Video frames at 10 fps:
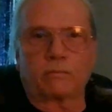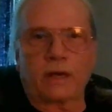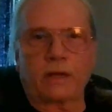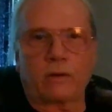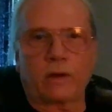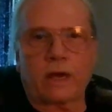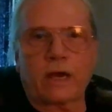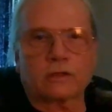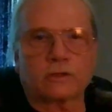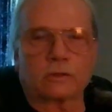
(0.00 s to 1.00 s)
by their
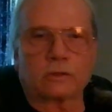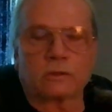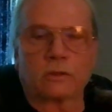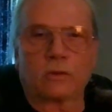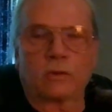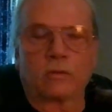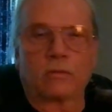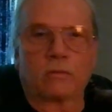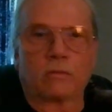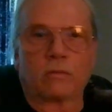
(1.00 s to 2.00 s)
actions
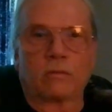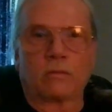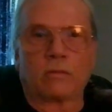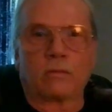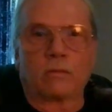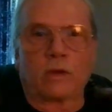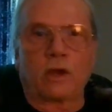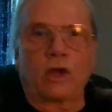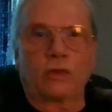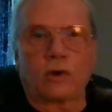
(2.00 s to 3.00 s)

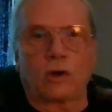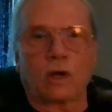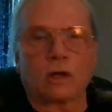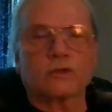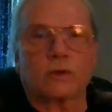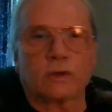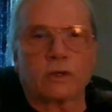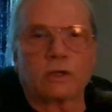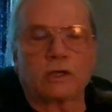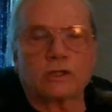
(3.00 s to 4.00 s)
and they're also
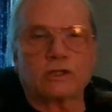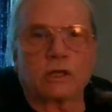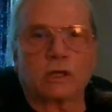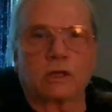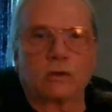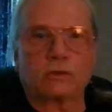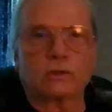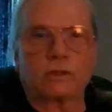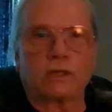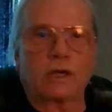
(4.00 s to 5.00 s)
conditioning you
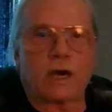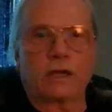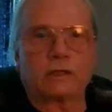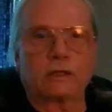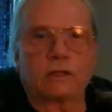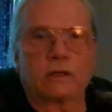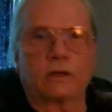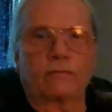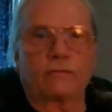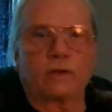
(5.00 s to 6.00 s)
to the idea
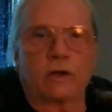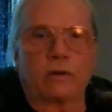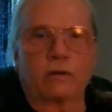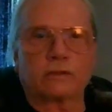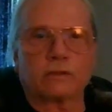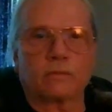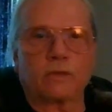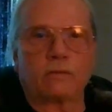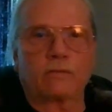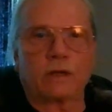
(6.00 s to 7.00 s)
of terrorism,
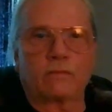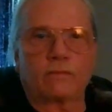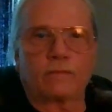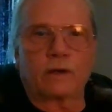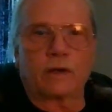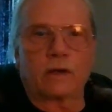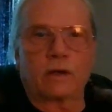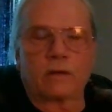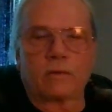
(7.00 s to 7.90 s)
even if uh,